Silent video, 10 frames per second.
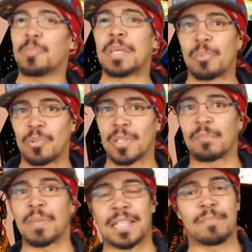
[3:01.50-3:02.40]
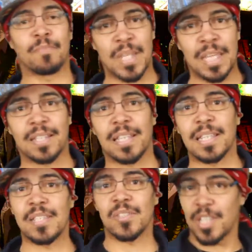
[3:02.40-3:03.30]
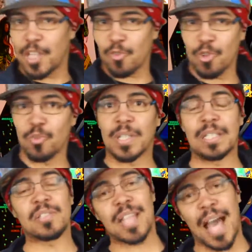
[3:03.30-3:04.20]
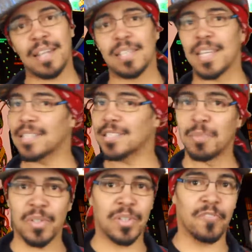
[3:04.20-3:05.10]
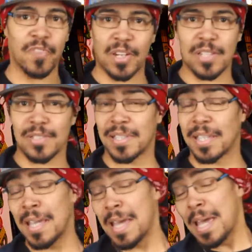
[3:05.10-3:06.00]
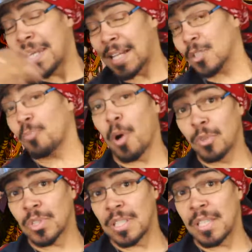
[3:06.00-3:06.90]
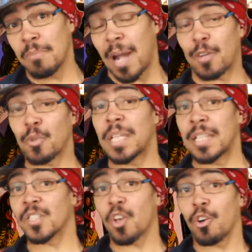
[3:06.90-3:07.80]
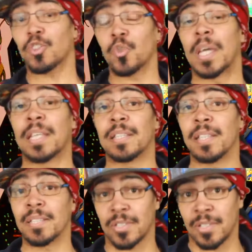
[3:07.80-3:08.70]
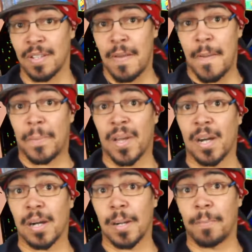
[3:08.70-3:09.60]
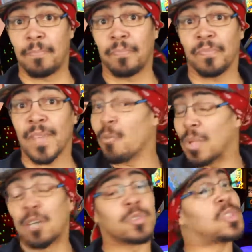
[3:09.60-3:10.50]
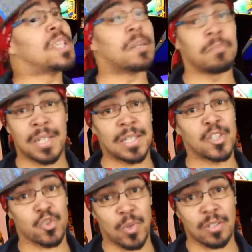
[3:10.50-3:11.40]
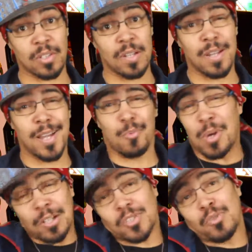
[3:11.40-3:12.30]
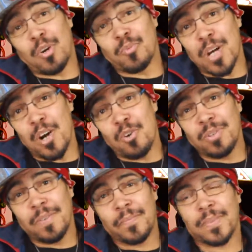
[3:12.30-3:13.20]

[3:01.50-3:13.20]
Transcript: with people and make them think that he's a hero when he's not. He has some other nefarious thing. Now, supposedly, Michael Keaton is also in this, and we don't see him in this trailer. We also don't know,